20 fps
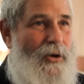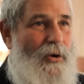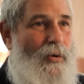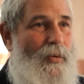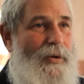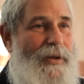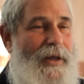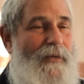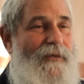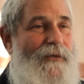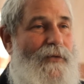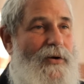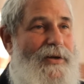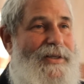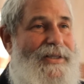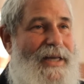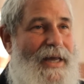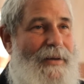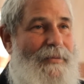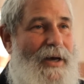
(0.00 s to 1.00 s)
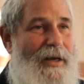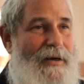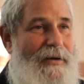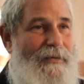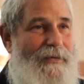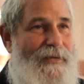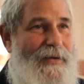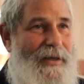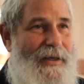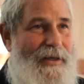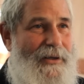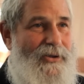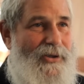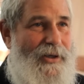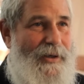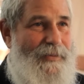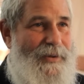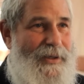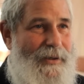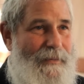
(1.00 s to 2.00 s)
When they first came out of
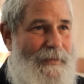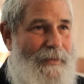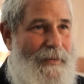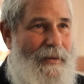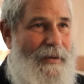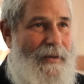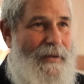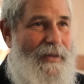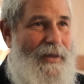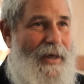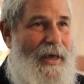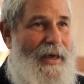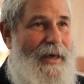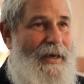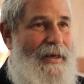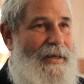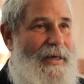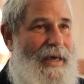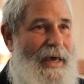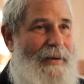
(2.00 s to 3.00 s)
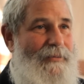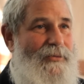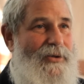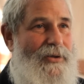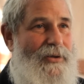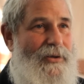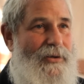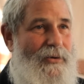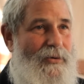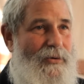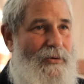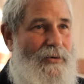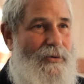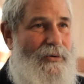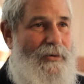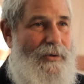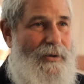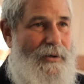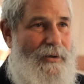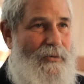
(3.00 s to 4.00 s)
Egypt, they came to
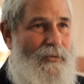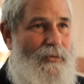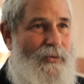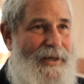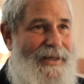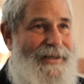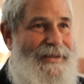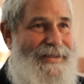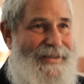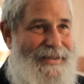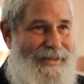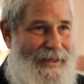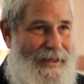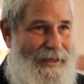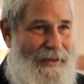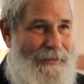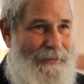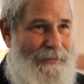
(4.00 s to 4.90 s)
the Reed Sea,